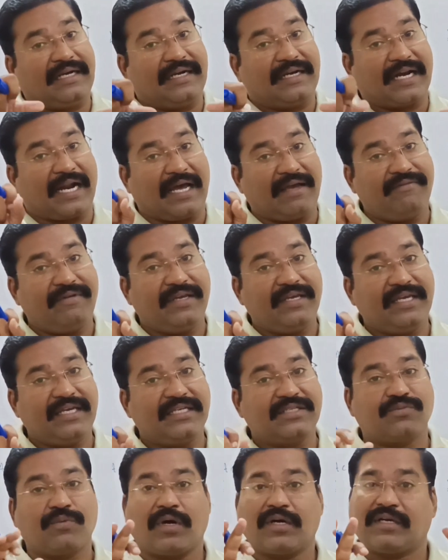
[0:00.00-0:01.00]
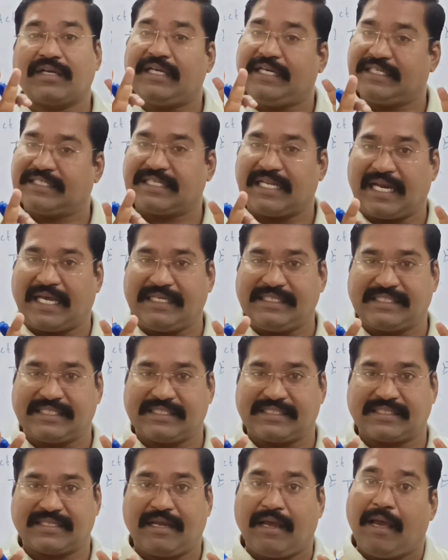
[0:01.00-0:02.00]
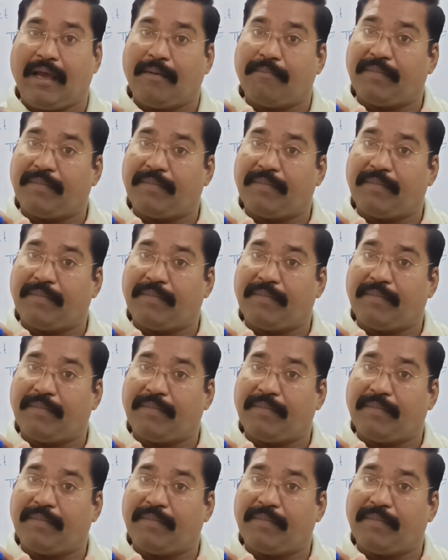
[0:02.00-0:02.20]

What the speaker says: Driving is what? It's a license.